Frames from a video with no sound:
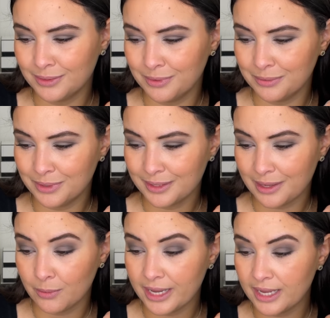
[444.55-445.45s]
It won't work
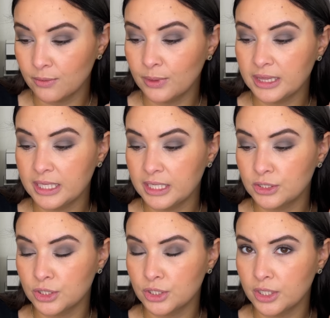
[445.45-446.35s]
that way. And one thing
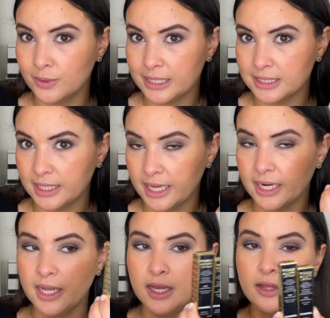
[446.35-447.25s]
to note is
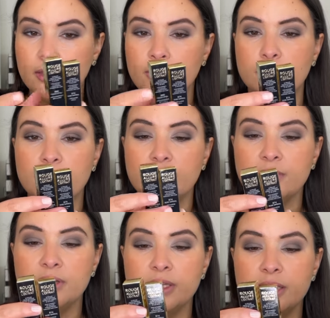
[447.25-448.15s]
that the
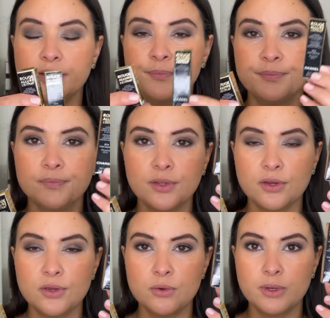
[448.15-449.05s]
refill here,
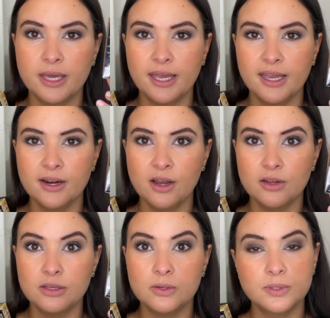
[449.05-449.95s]
you
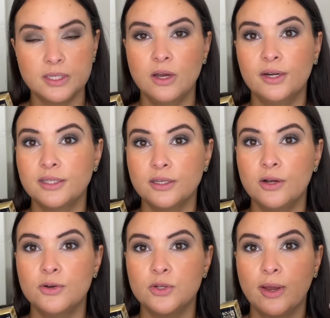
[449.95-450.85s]
cannot use it on its own.